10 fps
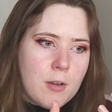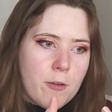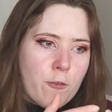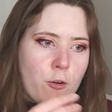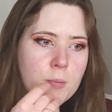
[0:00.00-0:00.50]

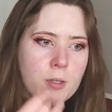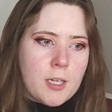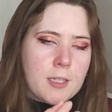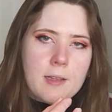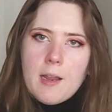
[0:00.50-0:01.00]

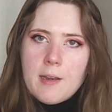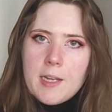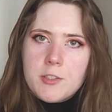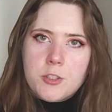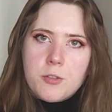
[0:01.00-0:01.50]
formulating that
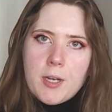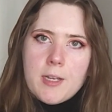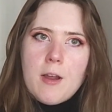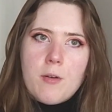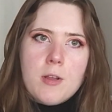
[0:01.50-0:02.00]
answer right
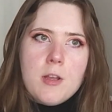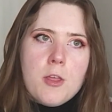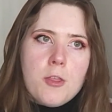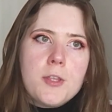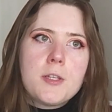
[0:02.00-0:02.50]
now,
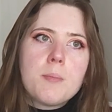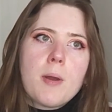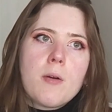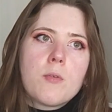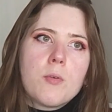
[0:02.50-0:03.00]
think
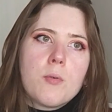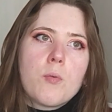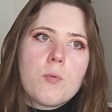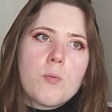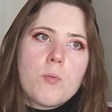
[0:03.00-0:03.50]
about
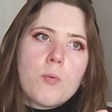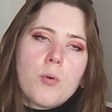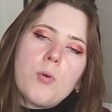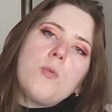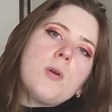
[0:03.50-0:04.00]

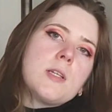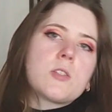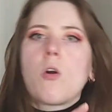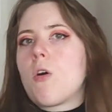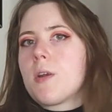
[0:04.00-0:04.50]
who
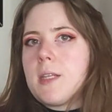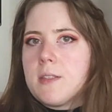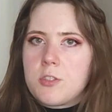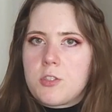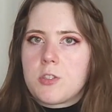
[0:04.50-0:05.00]
his
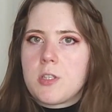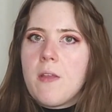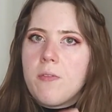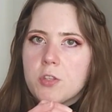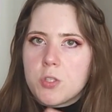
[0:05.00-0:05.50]
audience
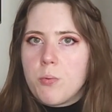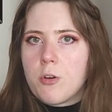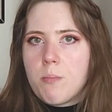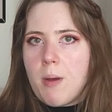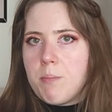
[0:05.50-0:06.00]
in this
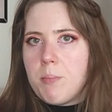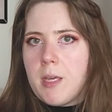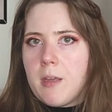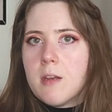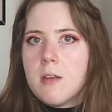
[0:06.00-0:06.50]
book might
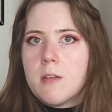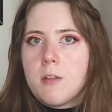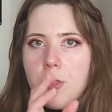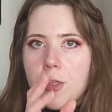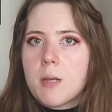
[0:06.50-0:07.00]
be.
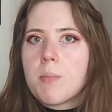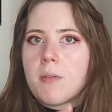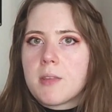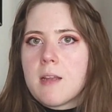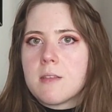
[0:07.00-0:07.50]
Think
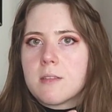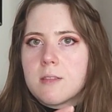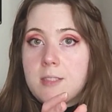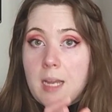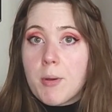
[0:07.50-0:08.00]
about that
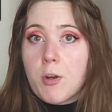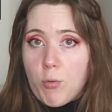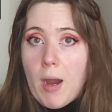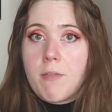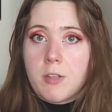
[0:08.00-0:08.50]

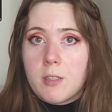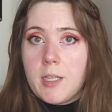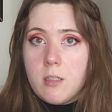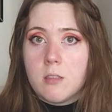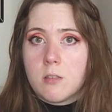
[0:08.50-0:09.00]

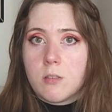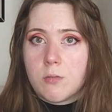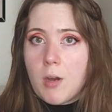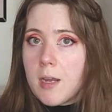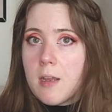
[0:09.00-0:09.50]
demographically,
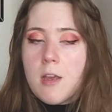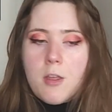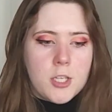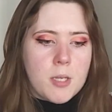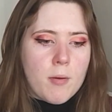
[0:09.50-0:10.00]
right?
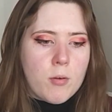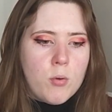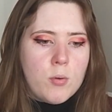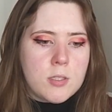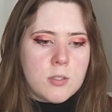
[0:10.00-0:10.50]
Think about
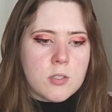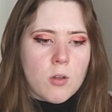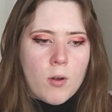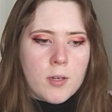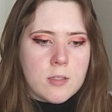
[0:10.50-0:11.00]
who is this
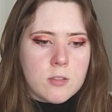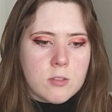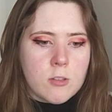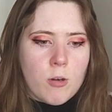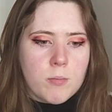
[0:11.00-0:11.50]
audience
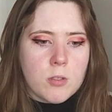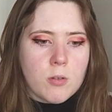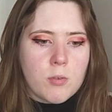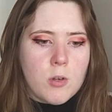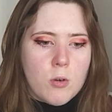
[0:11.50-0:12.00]
in terms
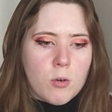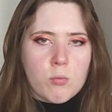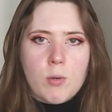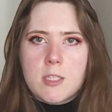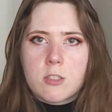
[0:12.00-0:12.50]
of
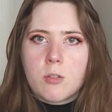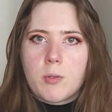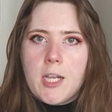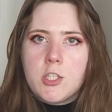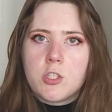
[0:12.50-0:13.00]
race,
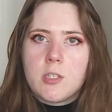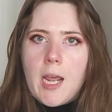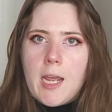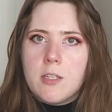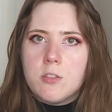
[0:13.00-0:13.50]
location,
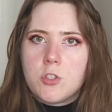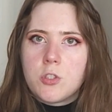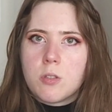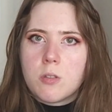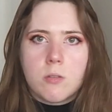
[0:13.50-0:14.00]

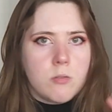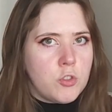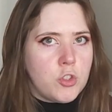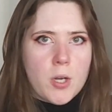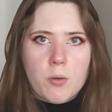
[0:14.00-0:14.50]
age,
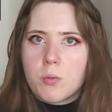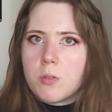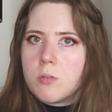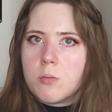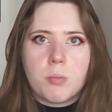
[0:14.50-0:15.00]

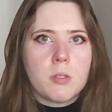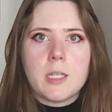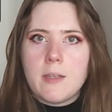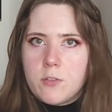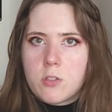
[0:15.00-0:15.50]
general
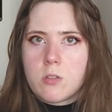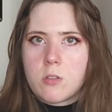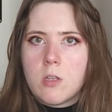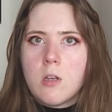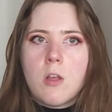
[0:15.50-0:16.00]
beliefs.
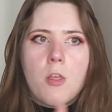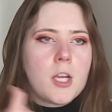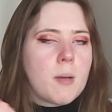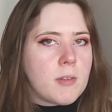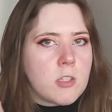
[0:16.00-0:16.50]

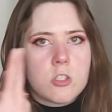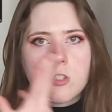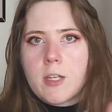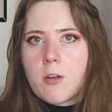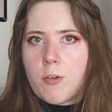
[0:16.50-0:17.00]
Think about the
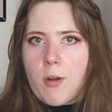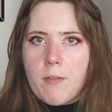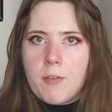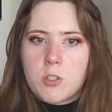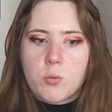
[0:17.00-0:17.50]

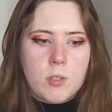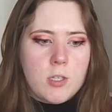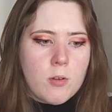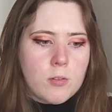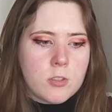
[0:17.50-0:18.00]
psychographics, well,
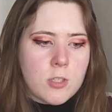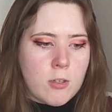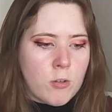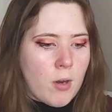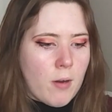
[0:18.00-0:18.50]
you know, the
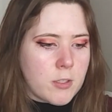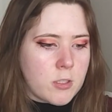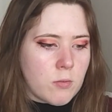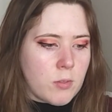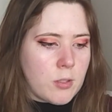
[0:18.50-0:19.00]
psychographics
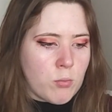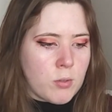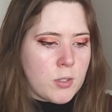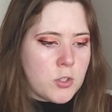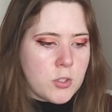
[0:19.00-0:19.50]
of, like,
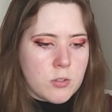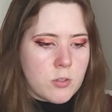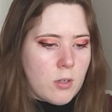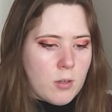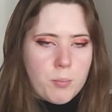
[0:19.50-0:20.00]
religions,
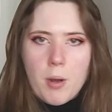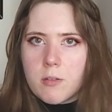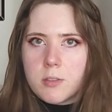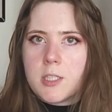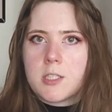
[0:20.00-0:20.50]

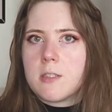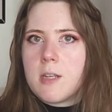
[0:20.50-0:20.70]
politics, and